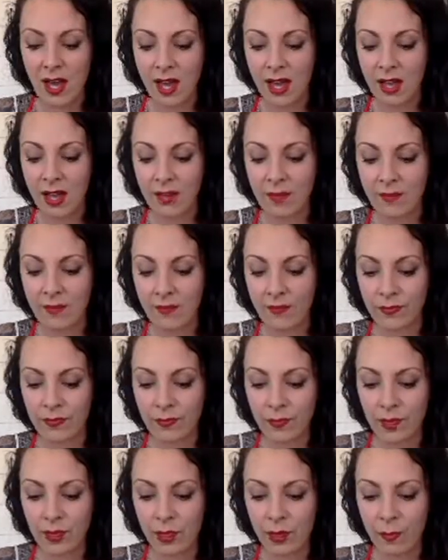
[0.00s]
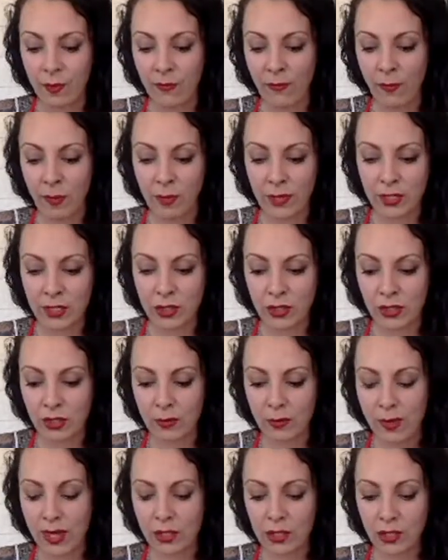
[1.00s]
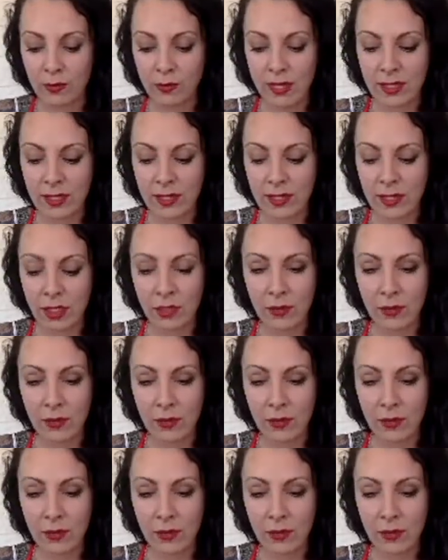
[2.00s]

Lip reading: Your before pictures, your measurements,